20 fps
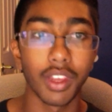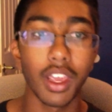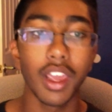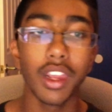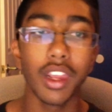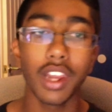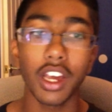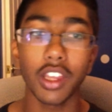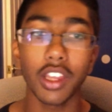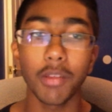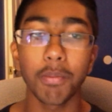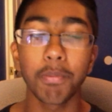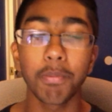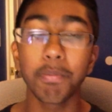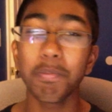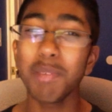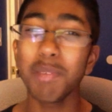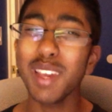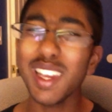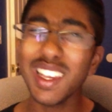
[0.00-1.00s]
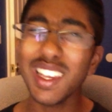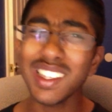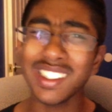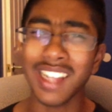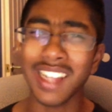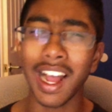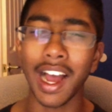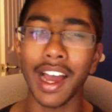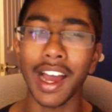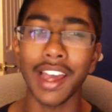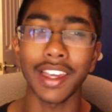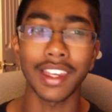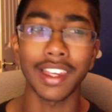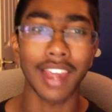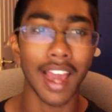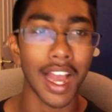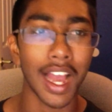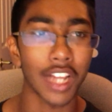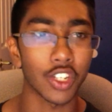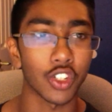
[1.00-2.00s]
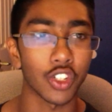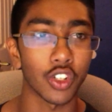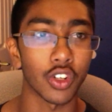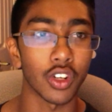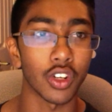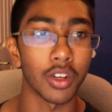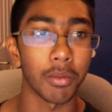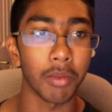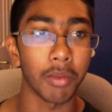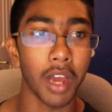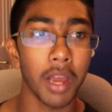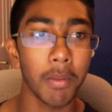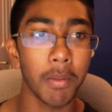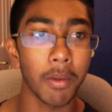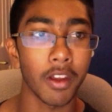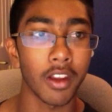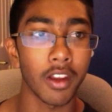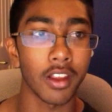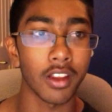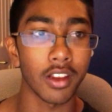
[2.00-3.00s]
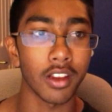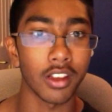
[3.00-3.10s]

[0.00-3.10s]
Now, the biggest eye catcher, in my opinion,